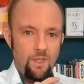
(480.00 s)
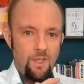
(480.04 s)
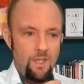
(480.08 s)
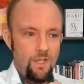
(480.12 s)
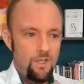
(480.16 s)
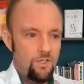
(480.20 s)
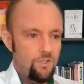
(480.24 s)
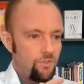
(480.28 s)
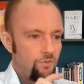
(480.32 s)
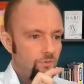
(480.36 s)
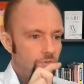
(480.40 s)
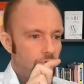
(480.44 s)

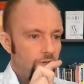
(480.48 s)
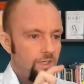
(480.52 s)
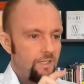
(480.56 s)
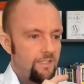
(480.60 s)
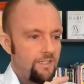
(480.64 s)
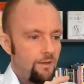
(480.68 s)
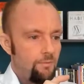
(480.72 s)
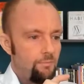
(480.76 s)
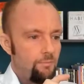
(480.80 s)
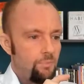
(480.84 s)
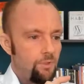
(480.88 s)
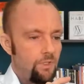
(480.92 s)
So for
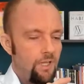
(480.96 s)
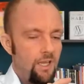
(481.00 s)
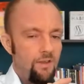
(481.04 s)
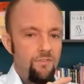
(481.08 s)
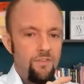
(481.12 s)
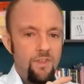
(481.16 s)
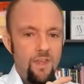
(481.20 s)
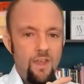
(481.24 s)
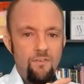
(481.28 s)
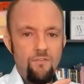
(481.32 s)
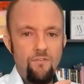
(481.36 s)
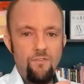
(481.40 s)
example, if
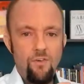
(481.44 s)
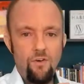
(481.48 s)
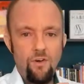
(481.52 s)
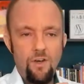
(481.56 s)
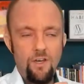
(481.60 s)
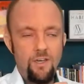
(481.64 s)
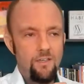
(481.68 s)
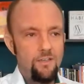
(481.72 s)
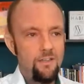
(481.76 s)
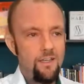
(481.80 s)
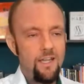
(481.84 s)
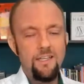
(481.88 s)
they're
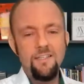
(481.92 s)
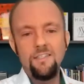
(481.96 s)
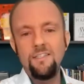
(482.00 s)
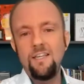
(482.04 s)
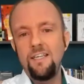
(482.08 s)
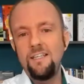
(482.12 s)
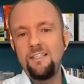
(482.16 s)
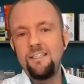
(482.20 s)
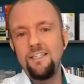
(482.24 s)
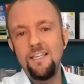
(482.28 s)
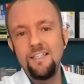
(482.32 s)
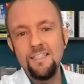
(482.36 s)
very, let's say,
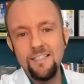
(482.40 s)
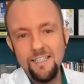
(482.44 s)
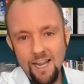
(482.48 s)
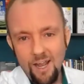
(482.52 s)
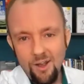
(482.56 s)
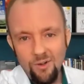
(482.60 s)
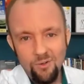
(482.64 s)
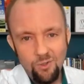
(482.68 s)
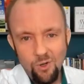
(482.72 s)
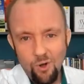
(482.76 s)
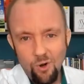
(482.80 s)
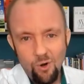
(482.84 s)

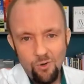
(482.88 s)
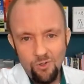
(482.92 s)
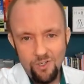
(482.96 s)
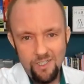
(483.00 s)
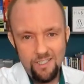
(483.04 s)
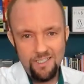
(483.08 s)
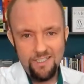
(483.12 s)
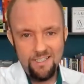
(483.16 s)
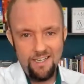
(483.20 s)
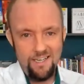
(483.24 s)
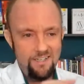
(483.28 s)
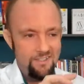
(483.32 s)
discount
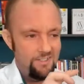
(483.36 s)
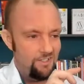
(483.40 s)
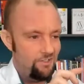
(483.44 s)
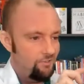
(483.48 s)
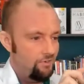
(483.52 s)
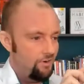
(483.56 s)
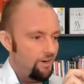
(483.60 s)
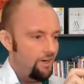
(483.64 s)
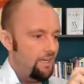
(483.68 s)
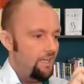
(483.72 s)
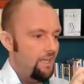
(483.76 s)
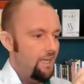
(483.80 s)
orientated,
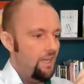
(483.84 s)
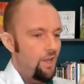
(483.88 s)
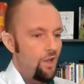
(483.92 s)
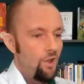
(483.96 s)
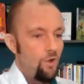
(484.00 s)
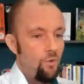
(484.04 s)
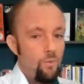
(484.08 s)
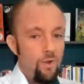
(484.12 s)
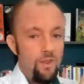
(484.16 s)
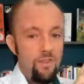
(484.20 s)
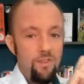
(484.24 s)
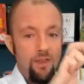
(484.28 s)
right?
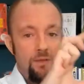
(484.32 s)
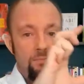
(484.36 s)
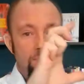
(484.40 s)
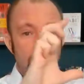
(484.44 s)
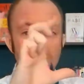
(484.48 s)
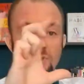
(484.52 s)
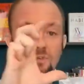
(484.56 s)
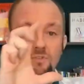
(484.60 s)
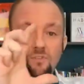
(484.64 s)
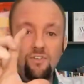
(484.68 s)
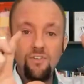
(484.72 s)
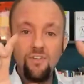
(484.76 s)
When they
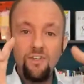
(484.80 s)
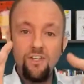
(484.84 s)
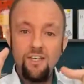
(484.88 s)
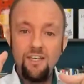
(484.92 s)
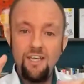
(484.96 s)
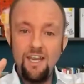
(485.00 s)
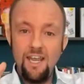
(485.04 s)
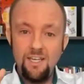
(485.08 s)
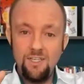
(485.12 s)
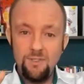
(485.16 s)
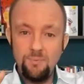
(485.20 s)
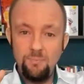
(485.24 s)
move to the
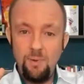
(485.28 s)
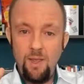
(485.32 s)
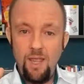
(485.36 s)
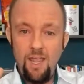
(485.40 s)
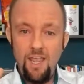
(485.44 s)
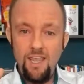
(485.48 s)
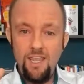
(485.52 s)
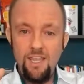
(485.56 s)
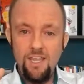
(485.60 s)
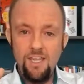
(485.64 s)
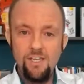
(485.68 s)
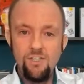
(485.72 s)
next
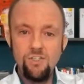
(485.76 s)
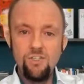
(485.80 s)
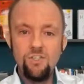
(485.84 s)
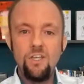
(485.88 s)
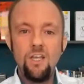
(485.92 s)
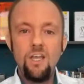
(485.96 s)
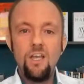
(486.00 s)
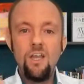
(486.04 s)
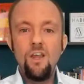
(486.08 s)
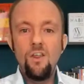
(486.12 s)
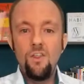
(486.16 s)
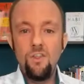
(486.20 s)
page,
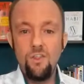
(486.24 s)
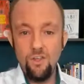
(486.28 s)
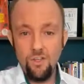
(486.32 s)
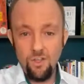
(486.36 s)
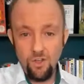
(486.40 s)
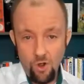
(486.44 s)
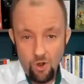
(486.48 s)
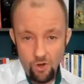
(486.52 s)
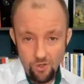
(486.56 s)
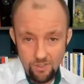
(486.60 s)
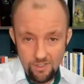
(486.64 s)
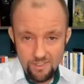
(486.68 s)
the
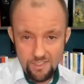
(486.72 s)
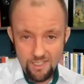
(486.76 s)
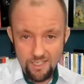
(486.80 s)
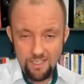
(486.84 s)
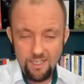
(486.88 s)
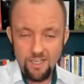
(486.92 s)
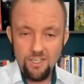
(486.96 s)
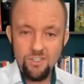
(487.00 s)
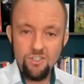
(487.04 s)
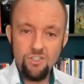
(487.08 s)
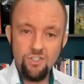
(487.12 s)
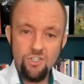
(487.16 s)
content
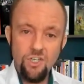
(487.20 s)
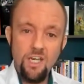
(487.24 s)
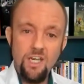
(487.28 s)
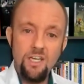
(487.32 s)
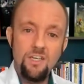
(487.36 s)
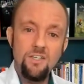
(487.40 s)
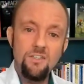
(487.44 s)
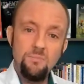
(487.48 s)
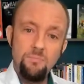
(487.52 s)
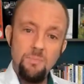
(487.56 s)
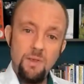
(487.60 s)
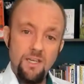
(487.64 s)
has
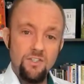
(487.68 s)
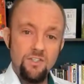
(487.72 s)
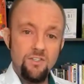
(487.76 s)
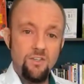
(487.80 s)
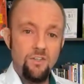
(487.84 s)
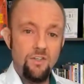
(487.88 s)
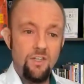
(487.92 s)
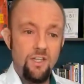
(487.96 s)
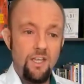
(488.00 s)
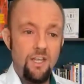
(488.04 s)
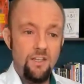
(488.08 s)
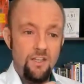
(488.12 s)
changed based on
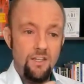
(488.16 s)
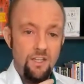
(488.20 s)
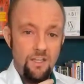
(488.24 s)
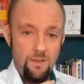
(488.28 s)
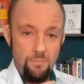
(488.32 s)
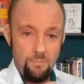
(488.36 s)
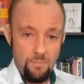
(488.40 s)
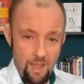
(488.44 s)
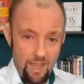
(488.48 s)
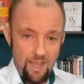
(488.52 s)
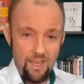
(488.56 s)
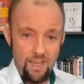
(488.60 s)
the
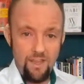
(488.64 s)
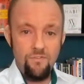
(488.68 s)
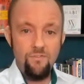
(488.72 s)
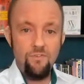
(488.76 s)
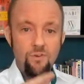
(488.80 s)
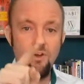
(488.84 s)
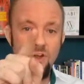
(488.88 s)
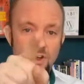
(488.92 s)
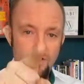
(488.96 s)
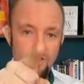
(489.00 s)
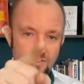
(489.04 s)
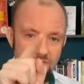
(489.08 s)

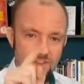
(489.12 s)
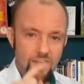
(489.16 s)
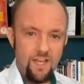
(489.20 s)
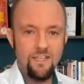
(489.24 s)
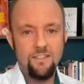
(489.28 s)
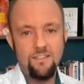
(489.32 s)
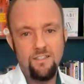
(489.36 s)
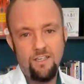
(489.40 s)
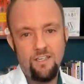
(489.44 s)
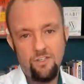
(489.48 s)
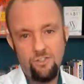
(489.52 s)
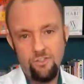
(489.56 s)
behavior of that
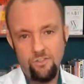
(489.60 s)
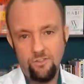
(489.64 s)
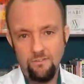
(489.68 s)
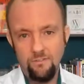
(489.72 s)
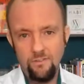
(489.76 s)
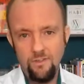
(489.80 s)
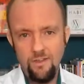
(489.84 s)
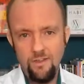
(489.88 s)
session.